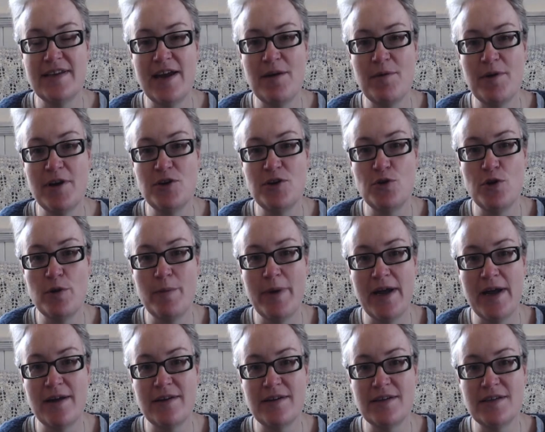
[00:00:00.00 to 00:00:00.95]
I'm going to talk
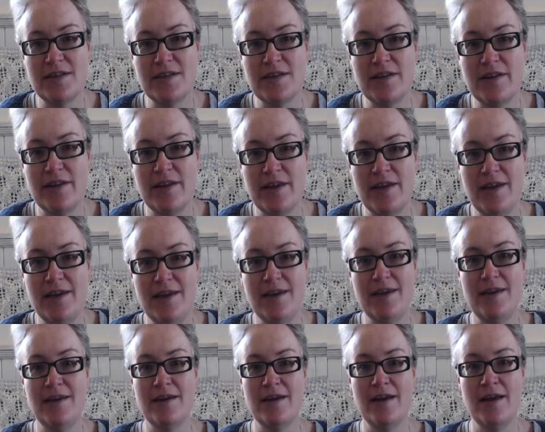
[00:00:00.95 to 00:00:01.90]
about
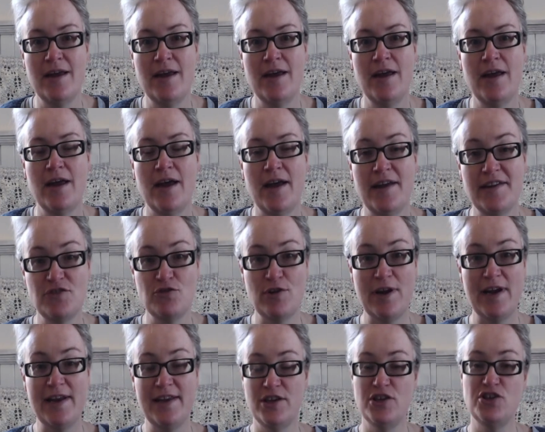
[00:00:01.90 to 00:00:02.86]
the
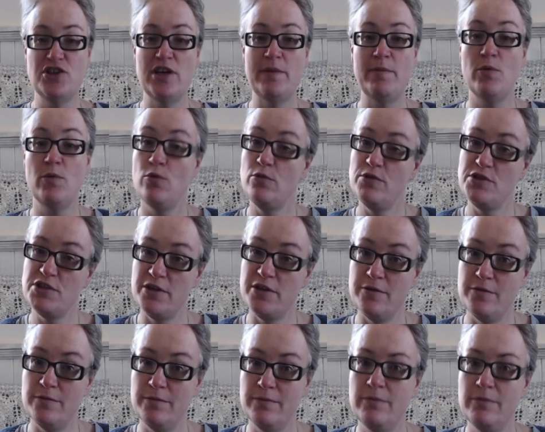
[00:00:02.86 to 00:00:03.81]
Australian Sheep and Wool Show,
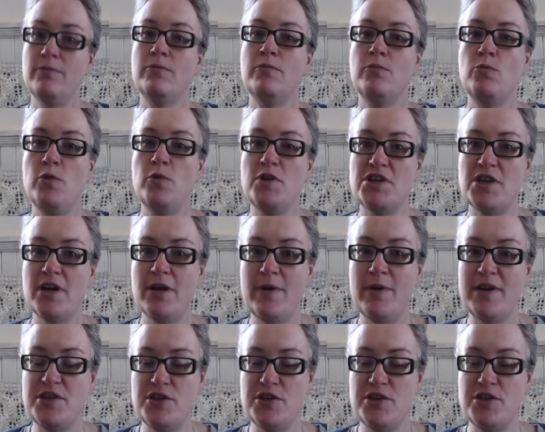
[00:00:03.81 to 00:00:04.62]
which I went